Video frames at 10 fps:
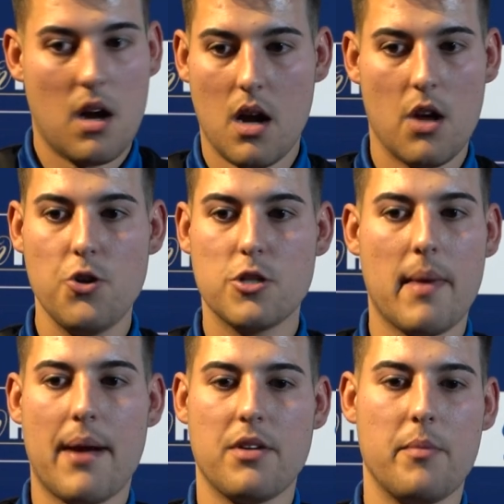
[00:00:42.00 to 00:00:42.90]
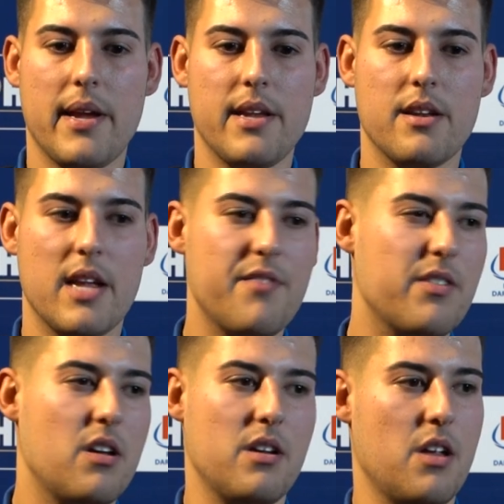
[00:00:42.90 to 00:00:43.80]
A huge amount. I mean,
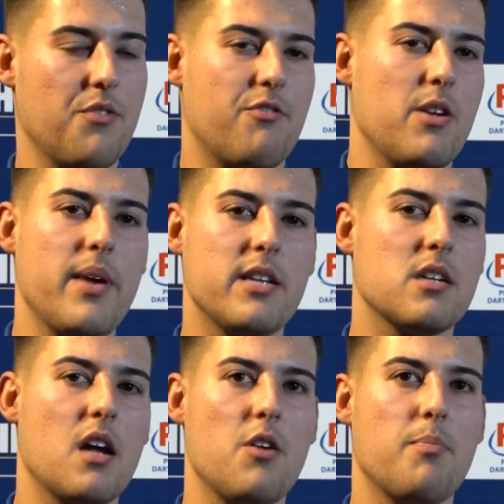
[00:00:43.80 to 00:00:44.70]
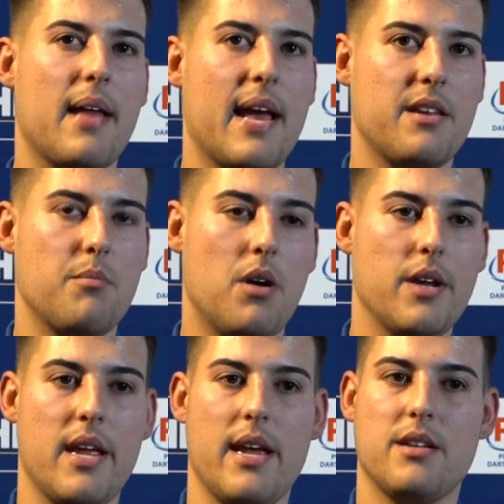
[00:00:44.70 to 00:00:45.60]
even like, you know, 3 weeks ago, playing at
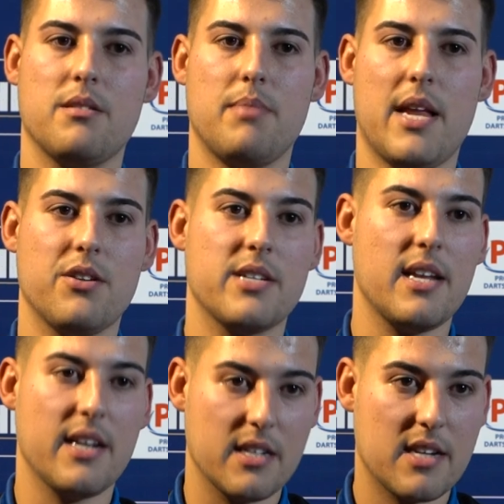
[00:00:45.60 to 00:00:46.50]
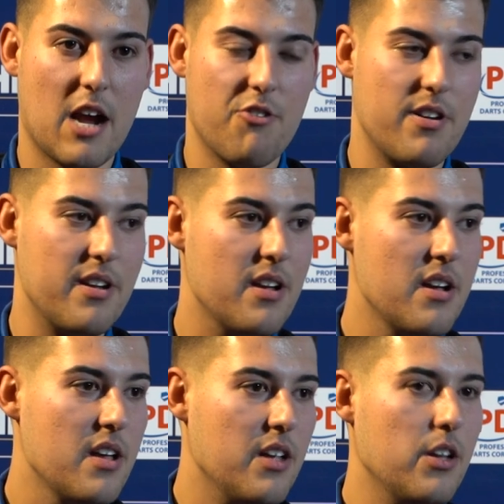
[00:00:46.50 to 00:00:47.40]
Minehead, playing on telly against Gary,
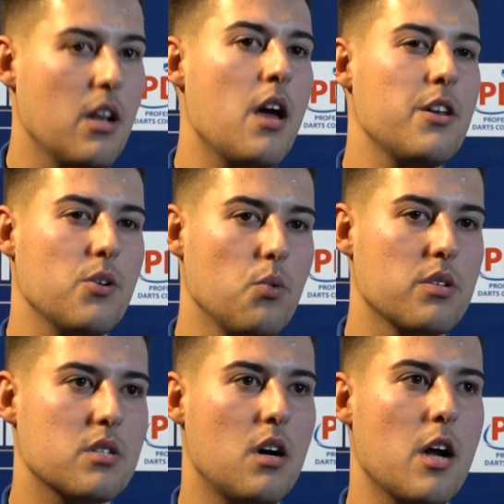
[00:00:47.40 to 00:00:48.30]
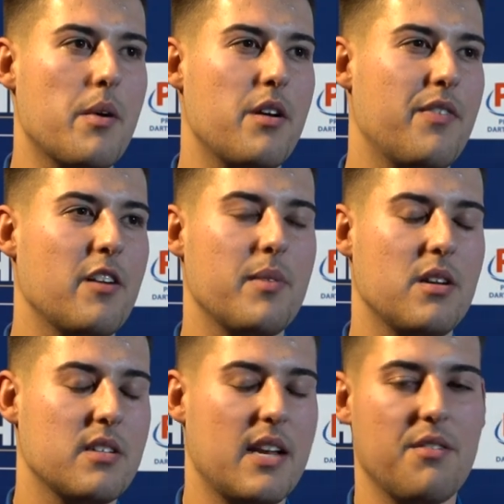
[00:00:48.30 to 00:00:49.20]
you're learning all the time. I think I've been
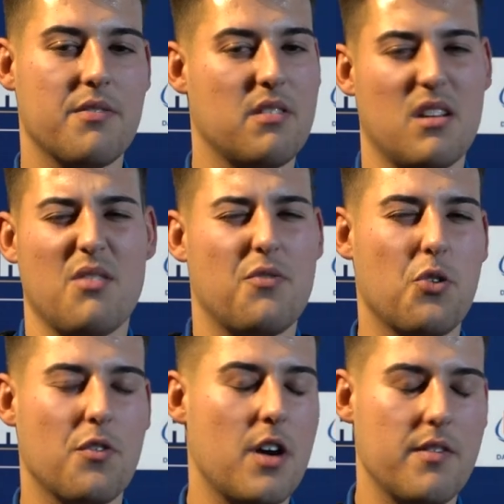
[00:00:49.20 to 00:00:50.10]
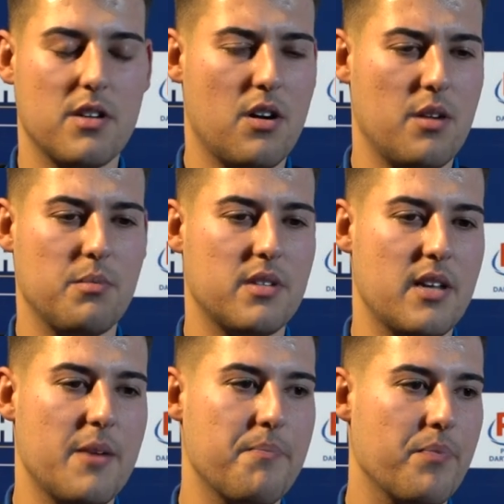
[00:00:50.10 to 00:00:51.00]
on telly, you know, 4 or 5 times,
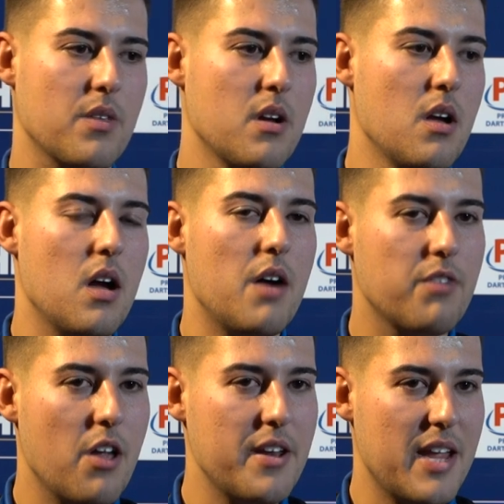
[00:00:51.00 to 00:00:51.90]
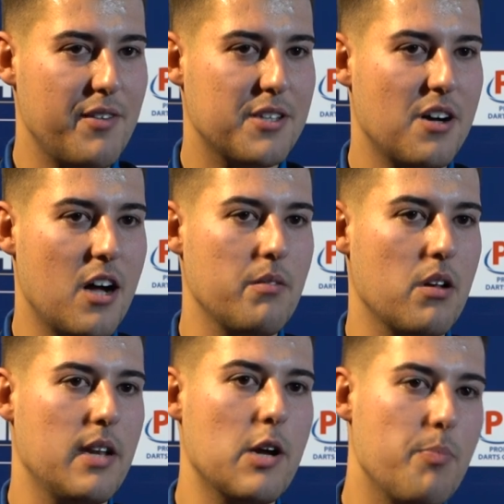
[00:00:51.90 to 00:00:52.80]
and I've learned every time,
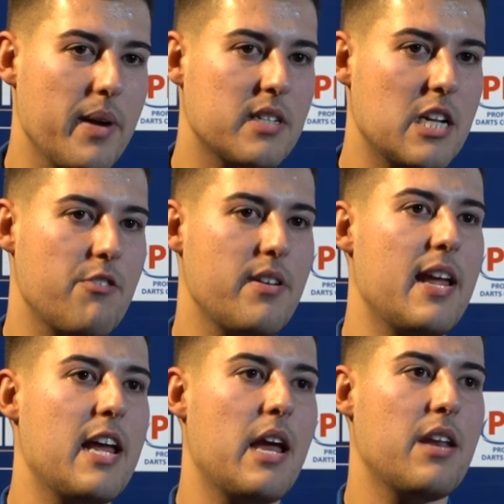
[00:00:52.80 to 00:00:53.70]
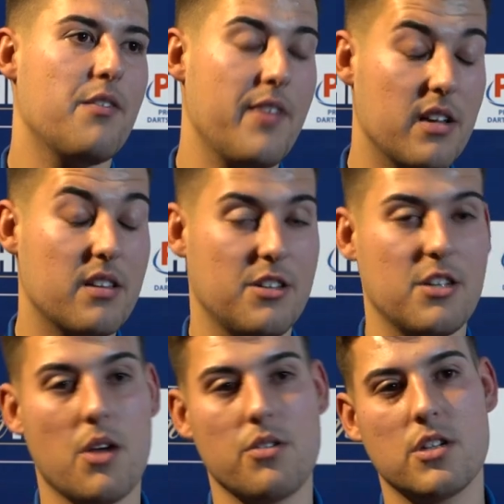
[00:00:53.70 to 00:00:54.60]
like, little bits here and there. I think, you
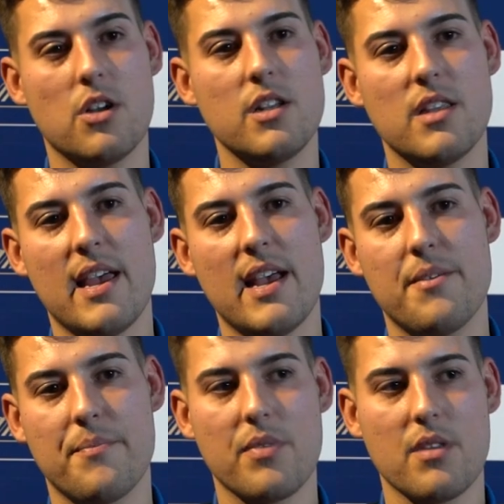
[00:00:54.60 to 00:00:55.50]
know, tonight there,